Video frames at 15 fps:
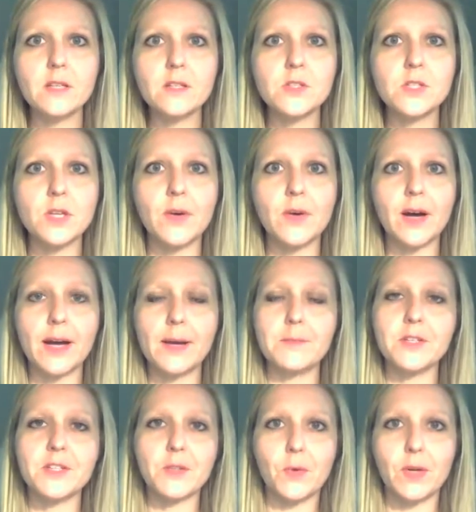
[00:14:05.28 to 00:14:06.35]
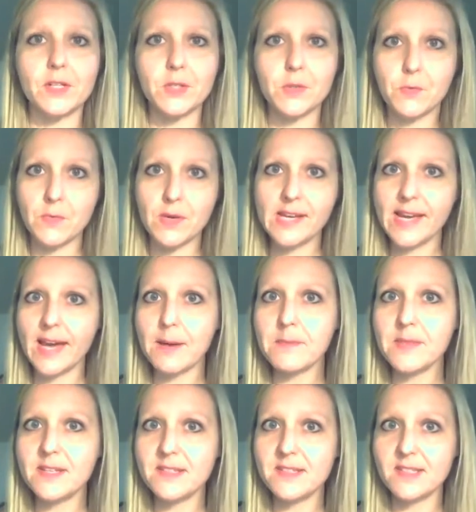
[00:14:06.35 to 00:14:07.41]
So I'm just going to recap
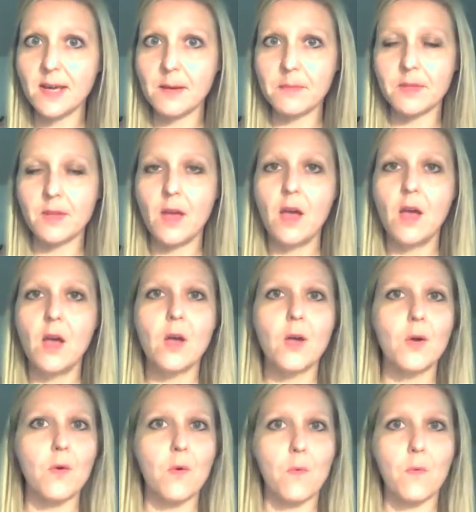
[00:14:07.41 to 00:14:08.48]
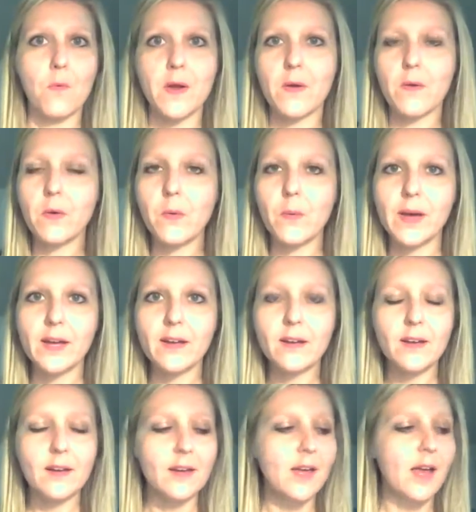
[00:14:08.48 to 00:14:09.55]
these steps real quick.
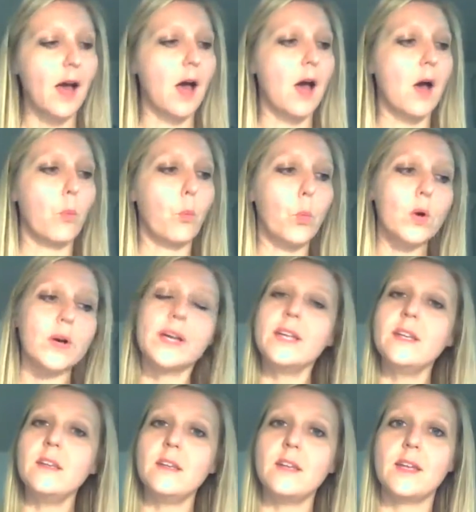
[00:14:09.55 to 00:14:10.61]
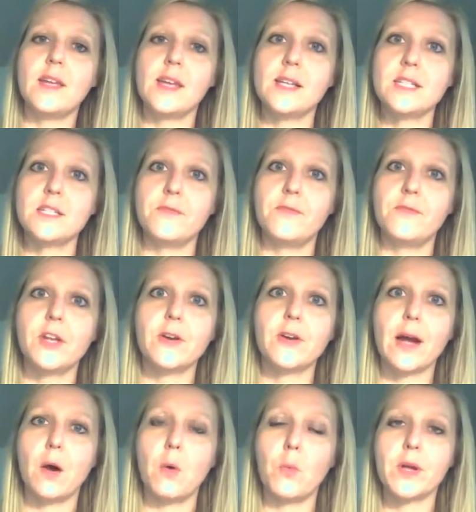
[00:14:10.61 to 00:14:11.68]
One is figure
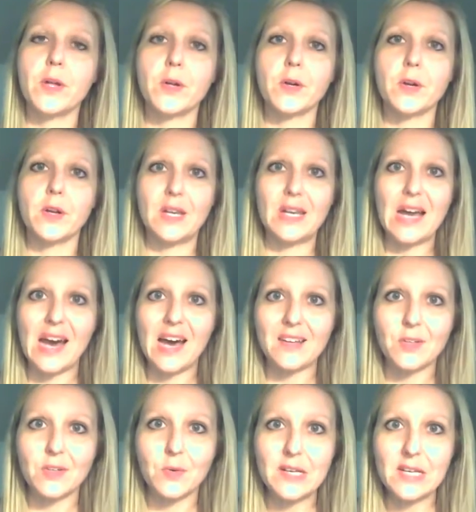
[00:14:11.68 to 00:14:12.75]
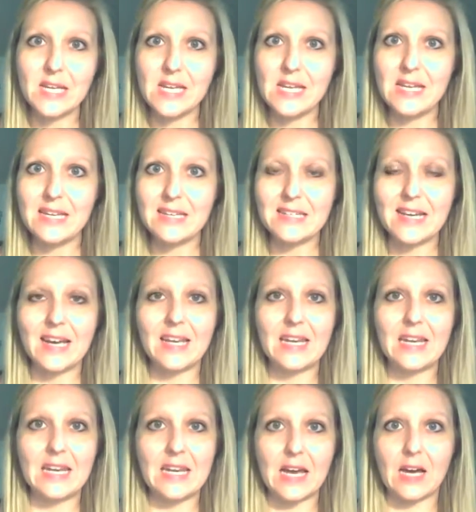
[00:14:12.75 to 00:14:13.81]
out what you're not going to eat
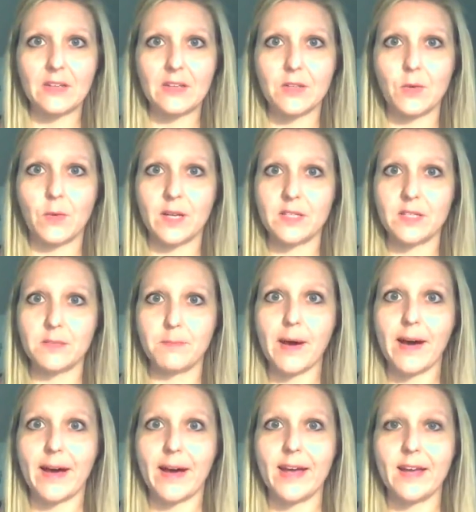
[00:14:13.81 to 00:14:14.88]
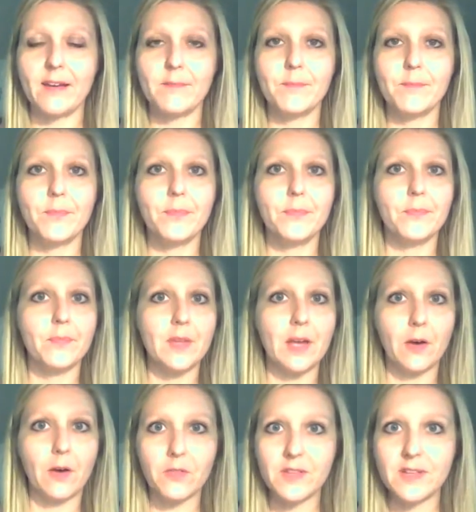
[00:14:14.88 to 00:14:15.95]
and not going to buy.
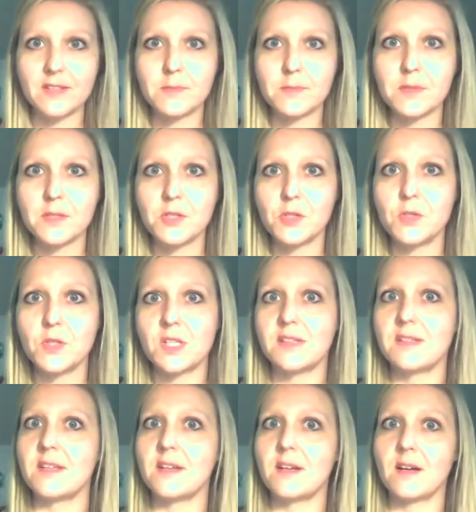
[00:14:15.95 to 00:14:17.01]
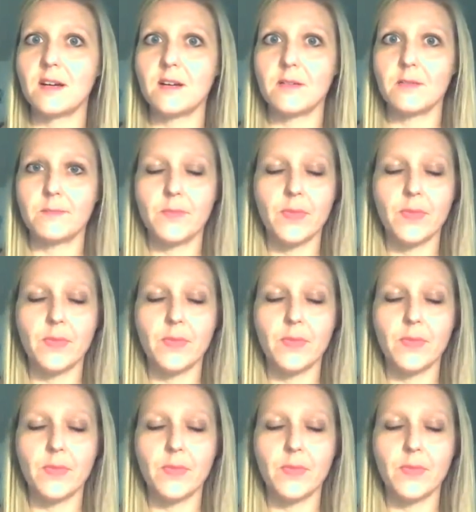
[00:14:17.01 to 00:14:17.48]
Healthy substitutions here.